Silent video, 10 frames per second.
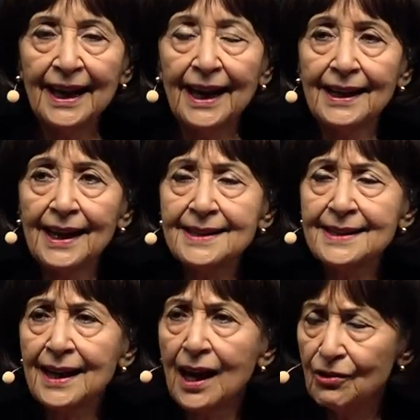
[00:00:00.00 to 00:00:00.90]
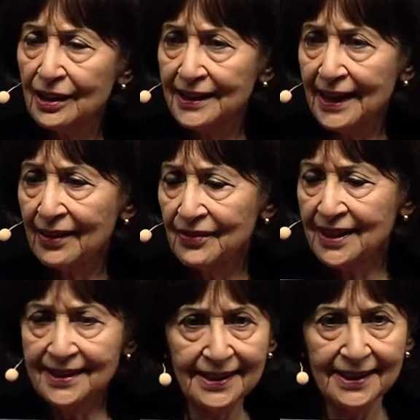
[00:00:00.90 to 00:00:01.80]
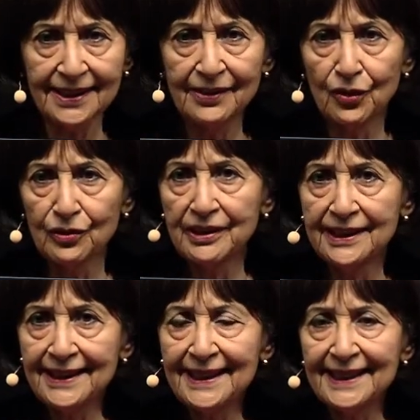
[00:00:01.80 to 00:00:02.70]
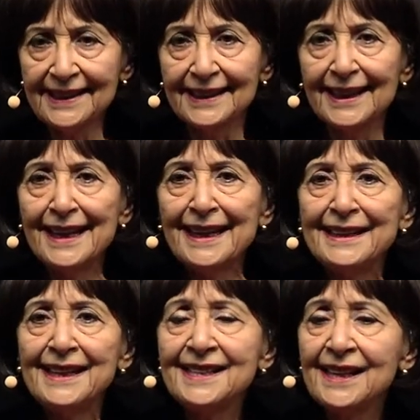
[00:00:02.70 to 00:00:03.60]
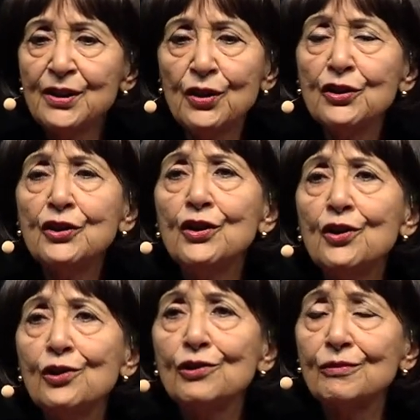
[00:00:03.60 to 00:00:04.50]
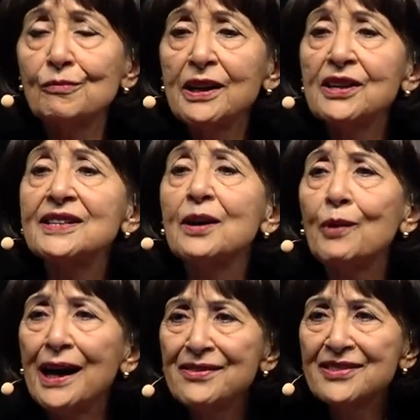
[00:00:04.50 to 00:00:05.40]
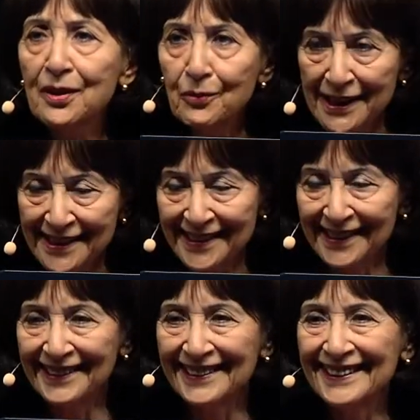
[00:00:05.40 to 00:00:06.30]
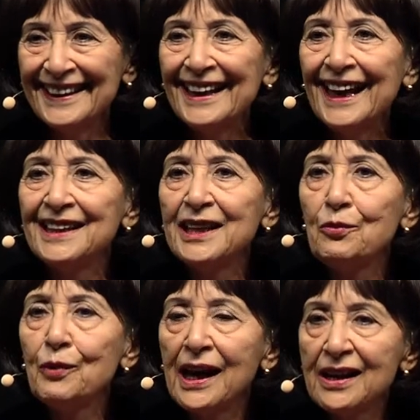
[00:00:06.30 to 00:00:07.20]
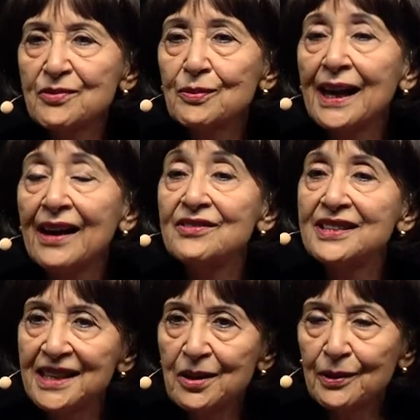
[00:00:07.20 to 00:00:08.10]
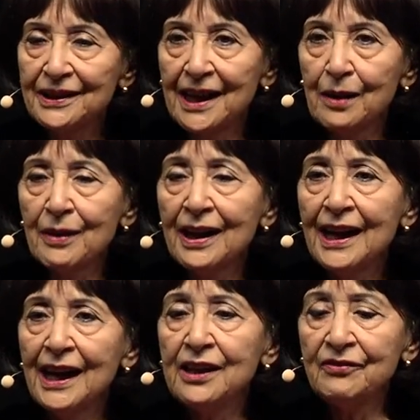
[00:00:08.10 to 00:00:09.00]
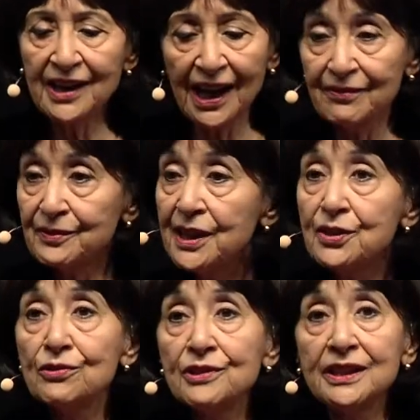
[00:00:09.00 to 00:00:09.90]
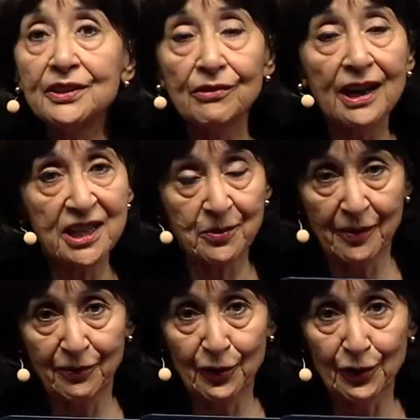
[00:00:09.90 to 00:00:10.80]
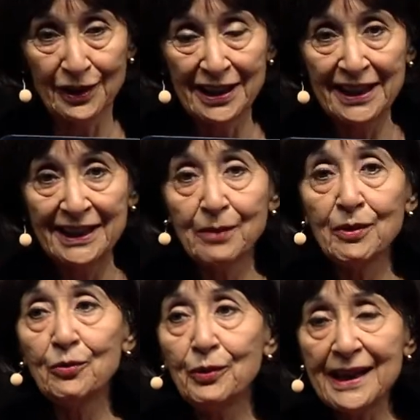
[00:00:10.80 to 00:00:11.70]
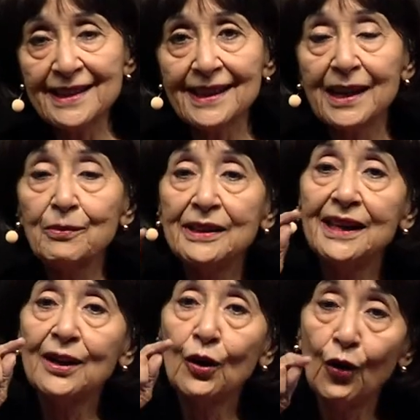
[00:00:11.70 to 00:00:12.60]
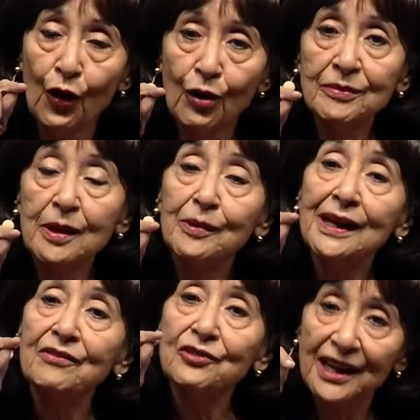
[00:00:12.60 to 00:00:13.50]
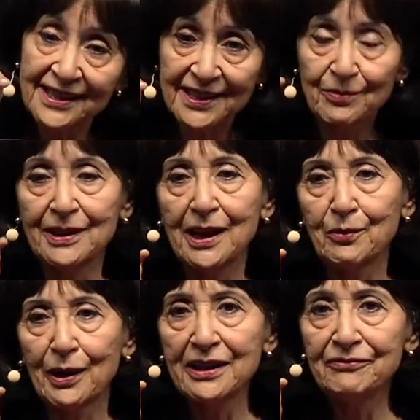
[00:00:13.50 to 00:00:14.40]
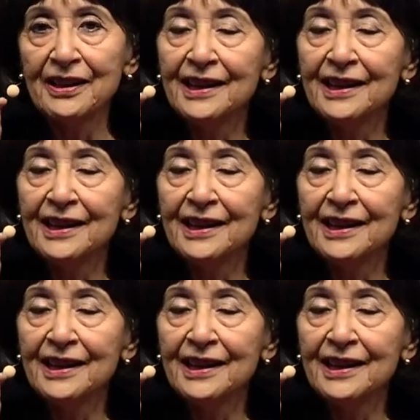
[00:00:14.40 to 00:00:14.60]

And I said, how can they have their dinner? They've already eaten. They said, no, because their wives are waiting. And their wives will have dinner with them. And if they don't eat the rice before, they will wait. And when they go home, they will have rice with their wife.